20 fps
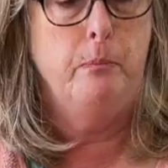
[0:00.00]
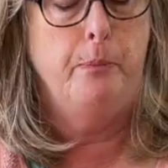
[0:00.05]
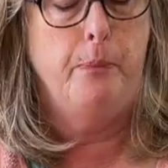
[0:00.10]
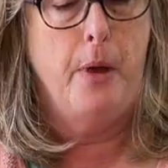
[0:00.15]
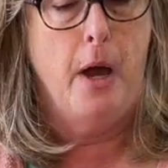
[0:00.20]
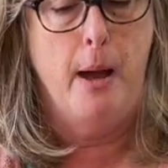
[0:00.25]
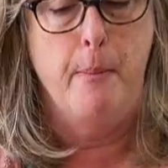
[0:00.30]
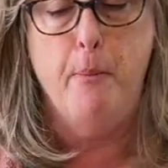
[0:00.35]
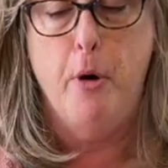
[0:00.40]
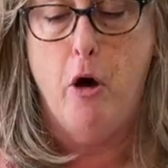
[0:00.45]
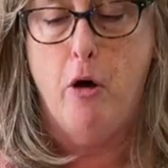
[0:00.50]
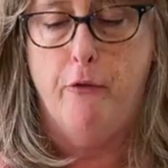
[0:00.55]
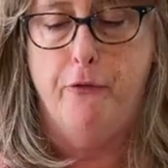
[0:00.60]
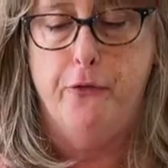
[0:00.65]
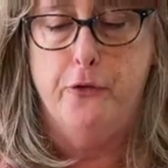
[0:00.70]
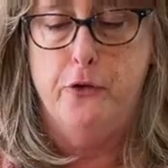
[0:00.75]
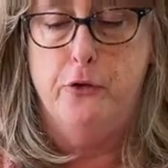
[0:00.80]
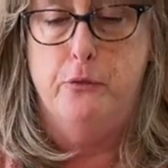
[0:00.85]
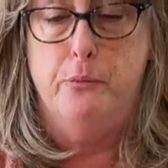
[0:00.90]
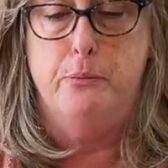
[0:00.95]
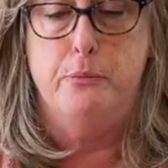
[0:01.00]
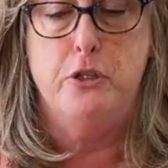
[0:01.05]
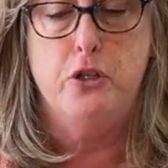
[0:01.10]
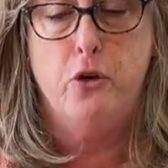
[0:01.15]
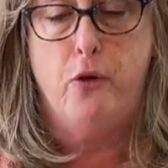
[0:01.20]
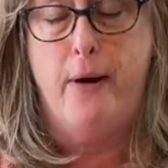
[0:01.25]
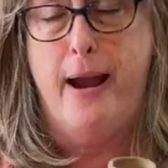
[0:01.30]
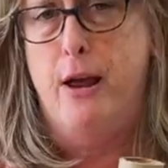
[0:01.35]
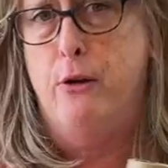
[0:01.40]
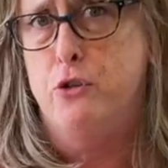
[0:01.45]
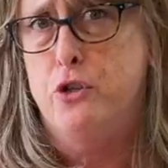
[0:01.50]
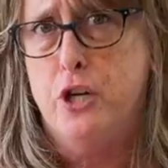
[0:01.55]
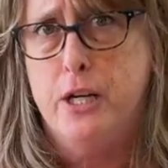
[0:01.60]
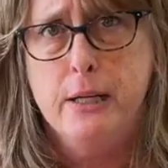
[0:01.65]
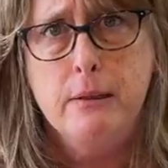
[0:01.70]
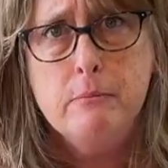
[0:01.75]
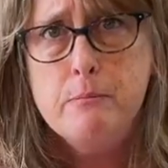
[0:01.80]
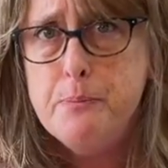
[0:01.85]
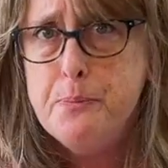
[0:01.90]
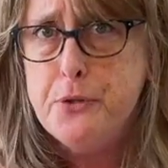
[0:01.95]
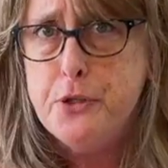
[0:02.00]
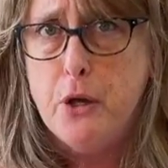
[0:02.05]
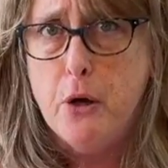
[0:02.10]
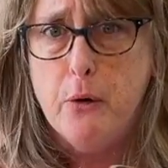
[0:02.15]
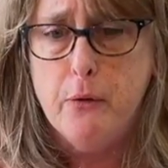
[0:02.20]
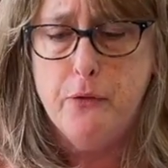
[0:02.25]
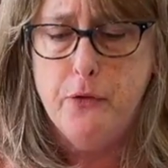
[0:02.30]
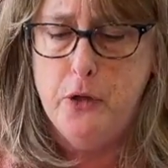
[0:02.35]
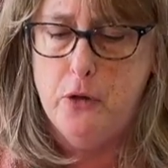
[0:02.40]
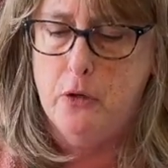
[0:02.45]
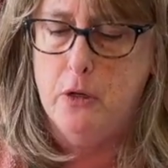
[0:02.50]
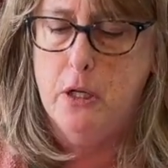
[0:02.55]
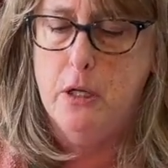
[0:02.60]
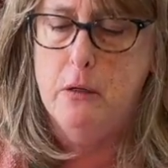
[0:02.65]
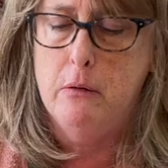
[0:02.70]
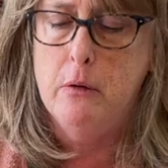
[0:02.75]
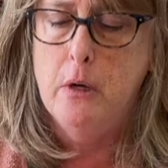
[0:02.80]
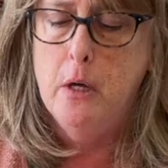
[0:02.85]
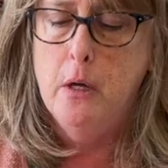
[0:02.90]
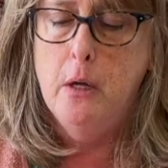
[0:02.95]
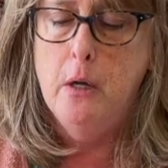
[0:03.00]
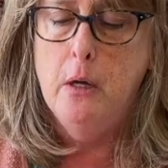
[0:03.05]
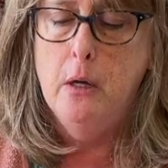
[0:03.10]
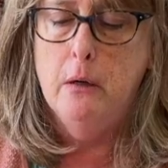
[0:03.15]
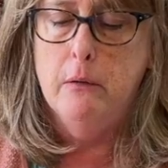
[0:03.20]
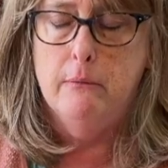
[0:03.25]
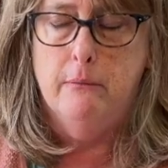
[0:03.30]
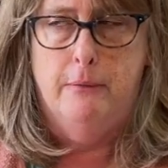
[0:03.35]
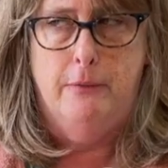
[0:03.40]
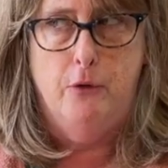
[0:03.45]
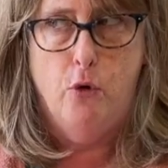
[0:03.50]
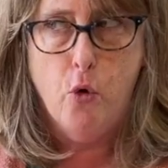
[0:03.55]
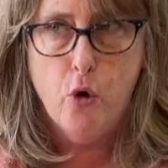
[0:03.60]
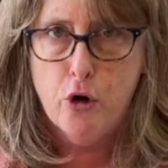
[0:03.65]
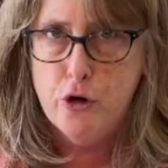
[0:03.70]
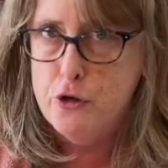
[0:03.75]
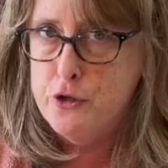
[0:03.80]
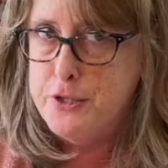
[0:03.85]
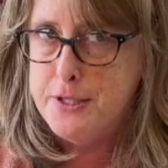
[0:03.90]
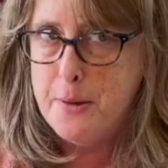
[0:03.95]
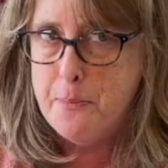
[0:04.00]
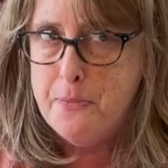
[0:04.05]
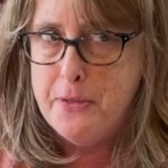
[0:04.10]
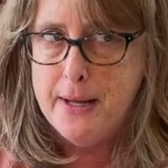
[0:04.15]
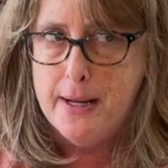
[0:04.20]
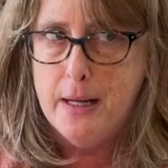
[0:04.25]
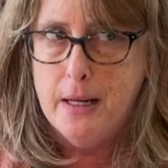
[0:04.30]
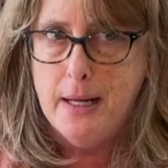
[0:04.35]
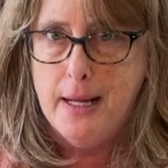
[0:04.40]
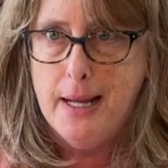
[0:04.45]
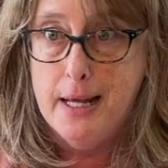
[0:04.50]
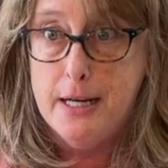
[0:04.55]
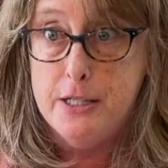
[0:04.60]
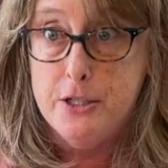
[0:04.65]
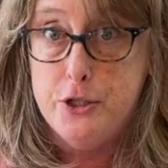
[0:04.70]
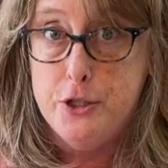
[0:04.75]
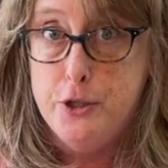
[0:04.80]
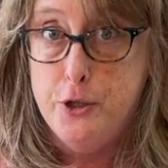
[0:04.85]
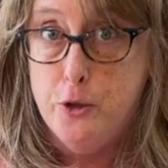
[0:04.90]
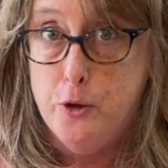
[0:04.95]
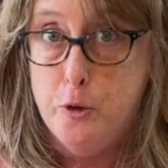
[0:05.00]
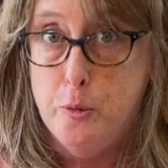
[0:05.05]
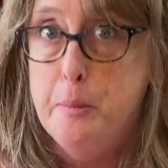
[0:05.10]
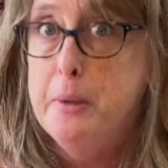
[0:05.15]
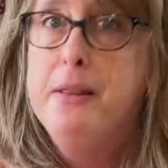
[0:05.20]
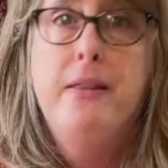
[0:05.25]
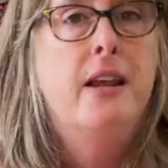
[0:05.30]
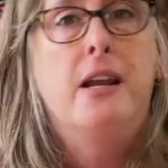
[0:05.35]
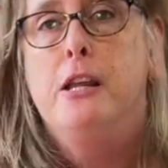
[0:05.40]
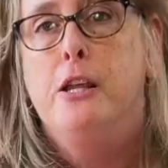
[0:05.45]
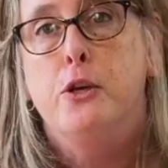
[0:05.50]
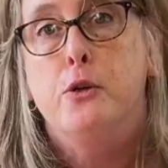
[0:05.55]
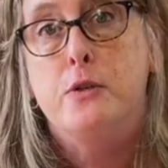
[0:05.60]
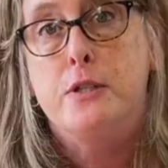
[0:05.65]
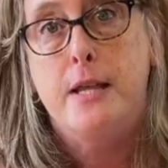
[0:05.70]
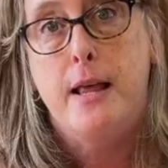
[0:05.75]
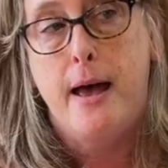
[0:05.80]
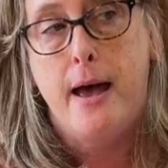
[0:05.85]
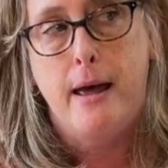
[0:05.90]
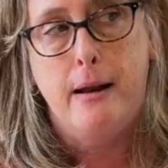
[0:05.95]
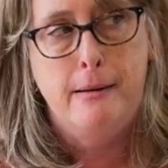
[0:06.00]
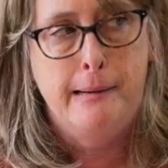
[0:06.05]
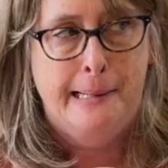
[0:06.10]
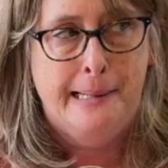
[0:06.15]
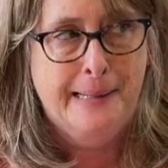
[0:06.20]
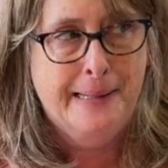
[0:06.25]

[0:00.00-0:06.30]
I'm all for scrounging, so if you can order something and get a tube and then use that,